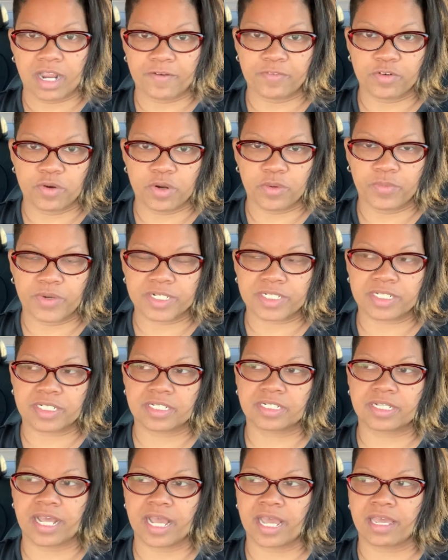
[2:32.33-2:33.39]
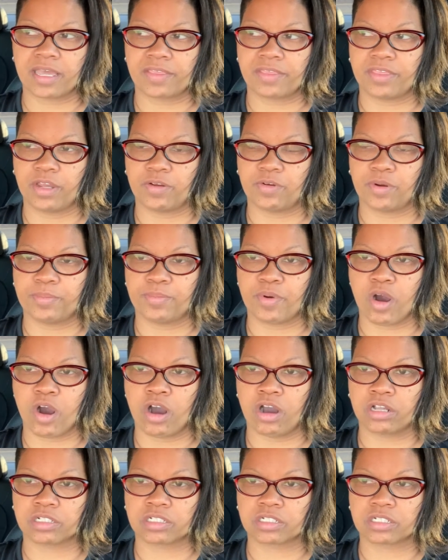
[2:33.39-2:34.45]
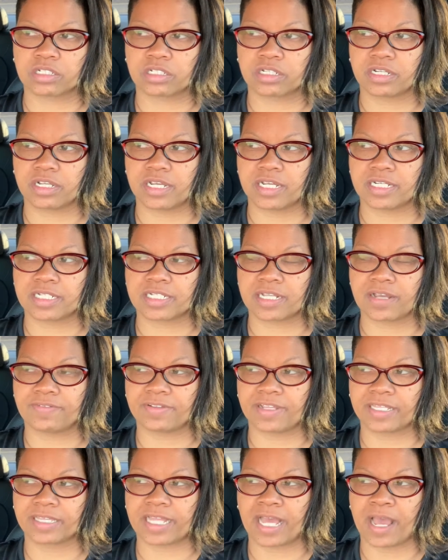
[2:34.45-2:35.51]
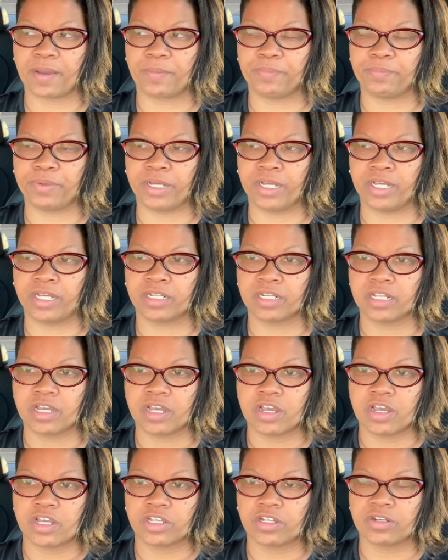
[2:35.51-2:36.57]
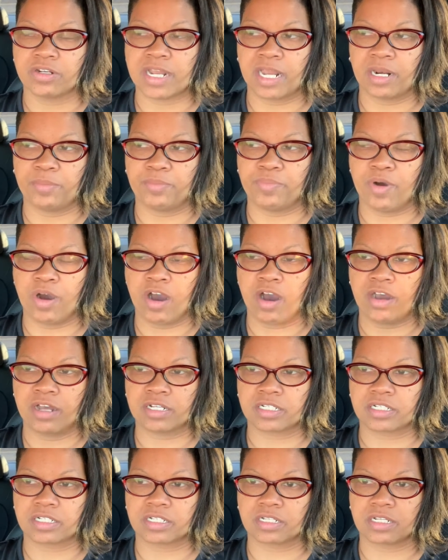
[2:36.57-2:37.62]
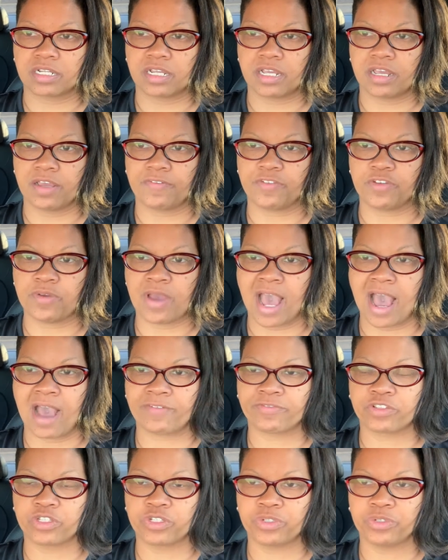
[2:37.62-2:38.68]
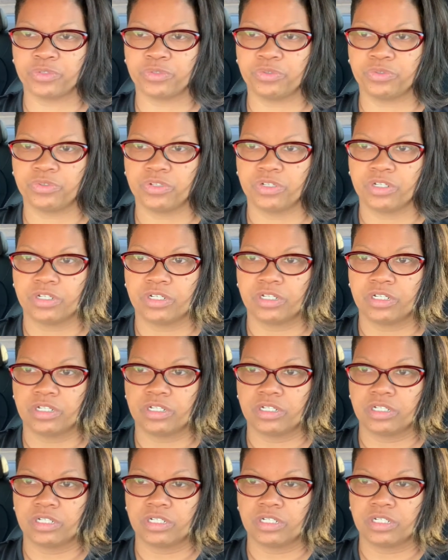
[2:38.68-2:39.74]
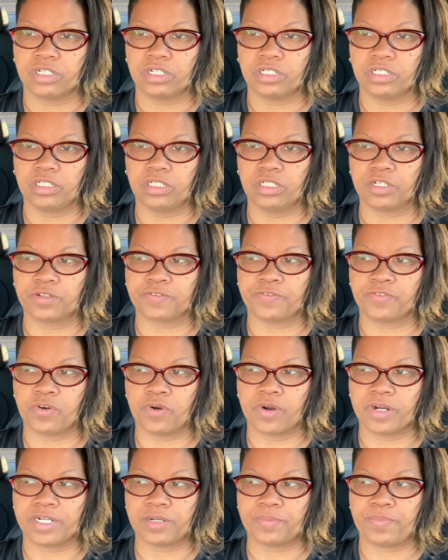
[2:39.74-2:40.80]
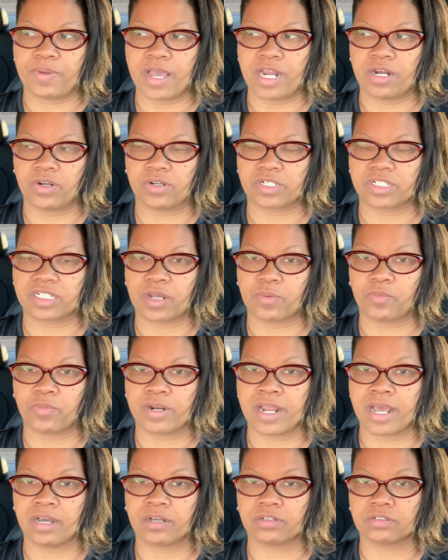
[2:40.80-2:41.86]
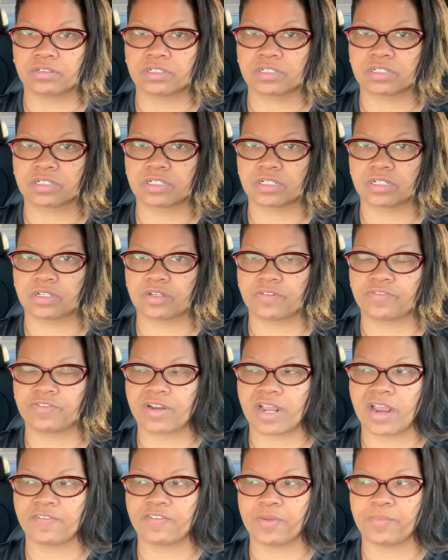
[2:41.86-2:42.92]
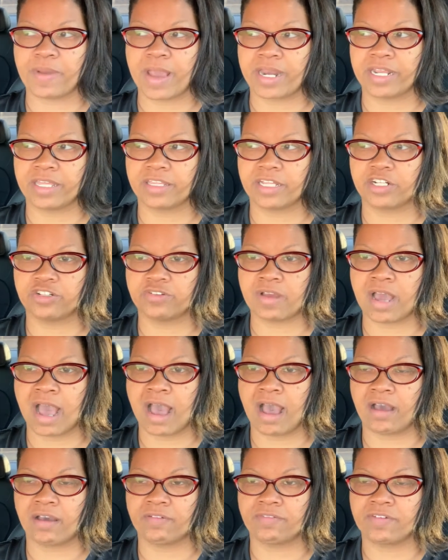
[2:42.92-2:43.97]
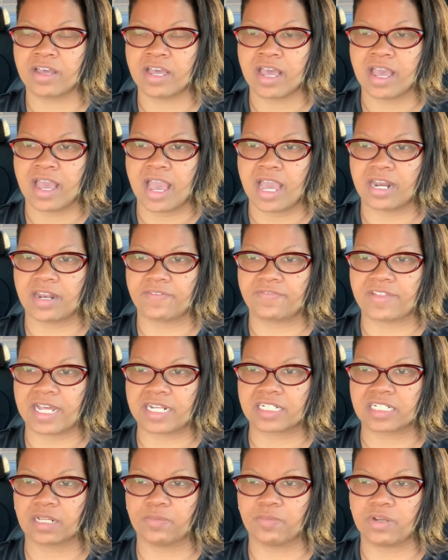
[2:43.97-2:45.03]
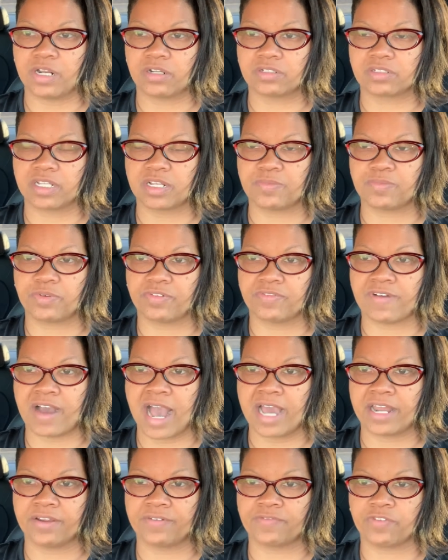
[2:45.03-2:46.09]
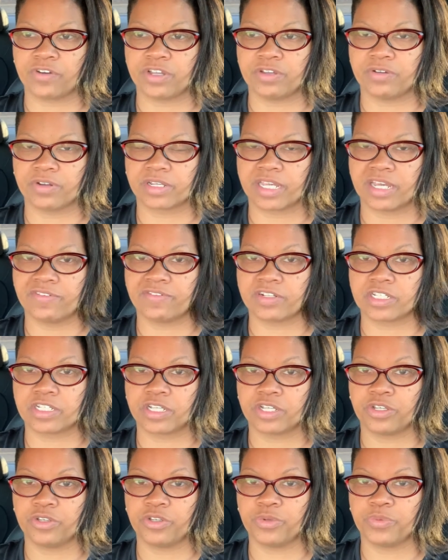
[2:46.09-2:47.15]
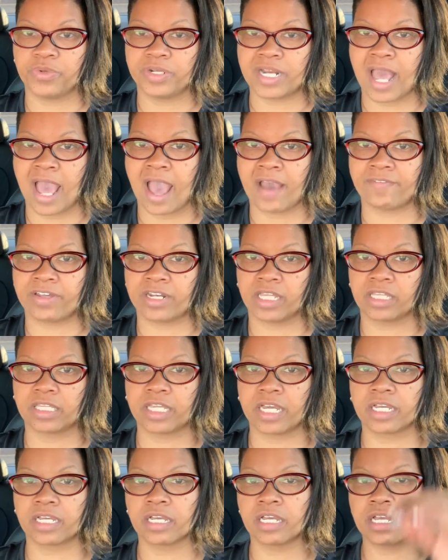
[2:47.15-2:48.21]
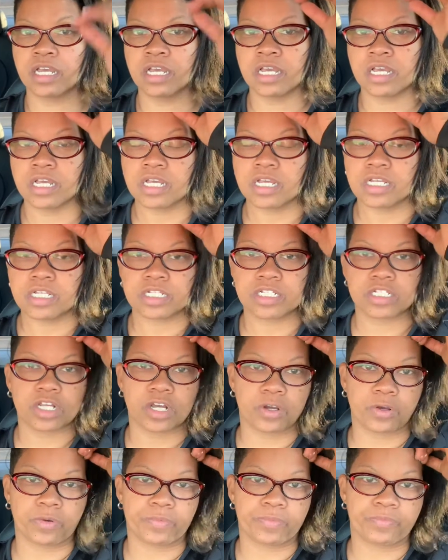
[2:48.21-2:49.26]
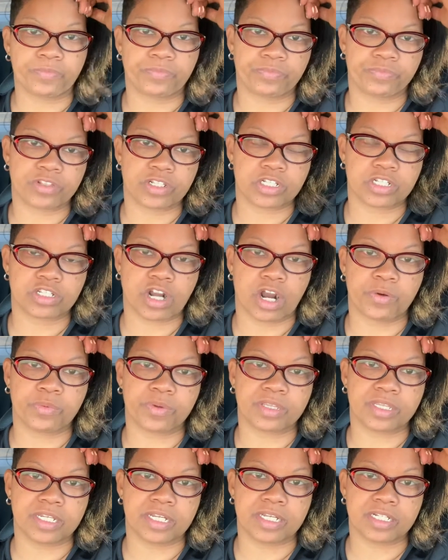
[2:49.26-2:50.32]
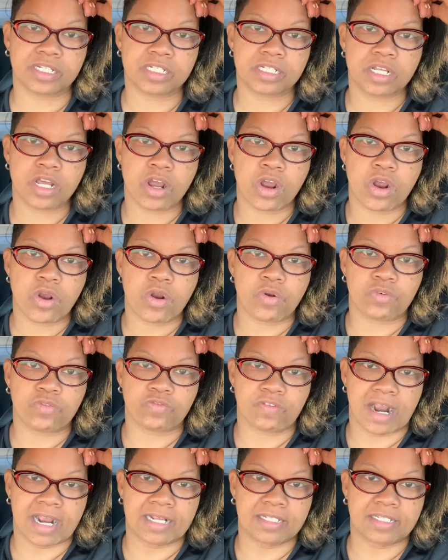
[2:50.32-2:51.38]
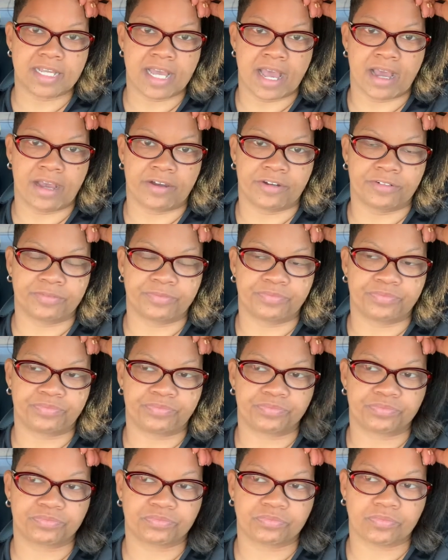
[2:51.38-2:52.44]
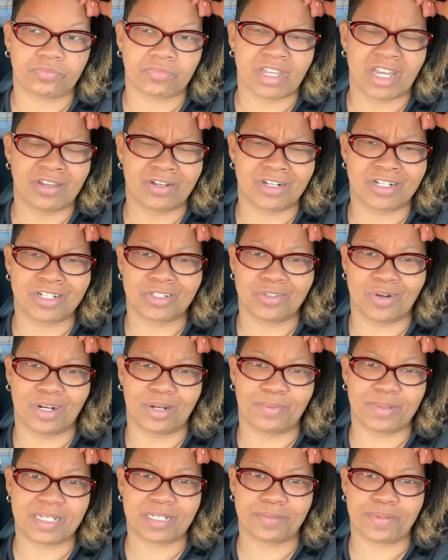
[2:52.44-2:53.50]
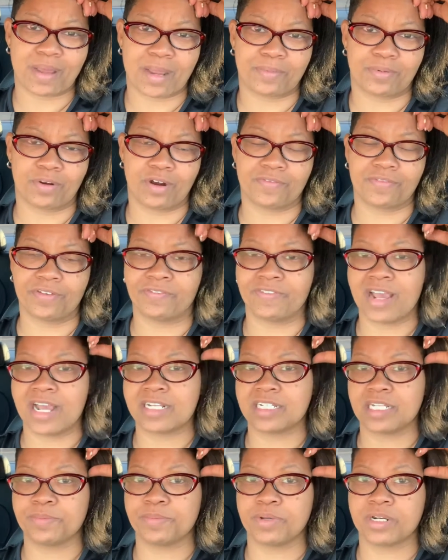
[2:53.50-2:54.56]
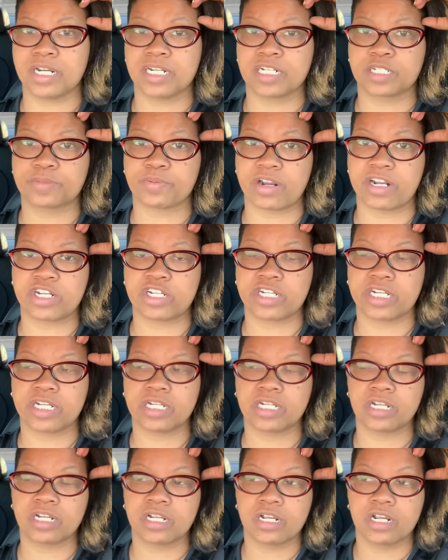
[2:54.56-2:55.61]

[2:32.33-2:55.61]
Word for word: everyone wants to say they're a boss and stuff like that, but you're not a boss if you have to look for and depend on someone else for every penny that you have. And if that someone else didn't provide it for you or give it to you, you wouldn't have anything. So start with this. Write down, you can just do it on a piece of paper, or if you're fancy, put it in a spreadsheet.